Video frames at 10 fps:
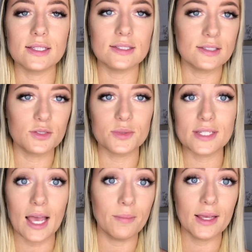this is what
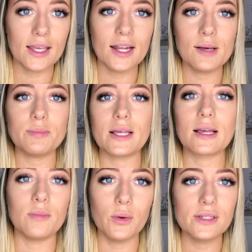time I get up, like
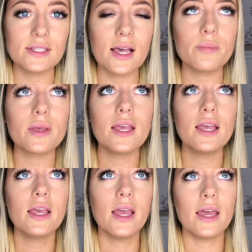I'm always up.
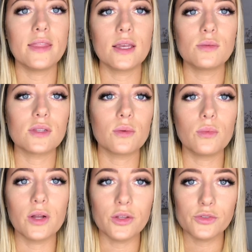And then he was like, well, what are you